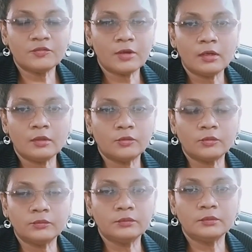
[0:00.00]
fall
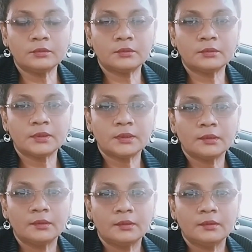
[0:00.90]
down.
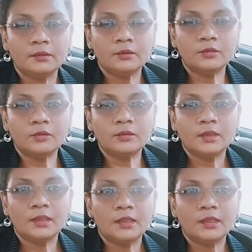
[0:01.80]
You know?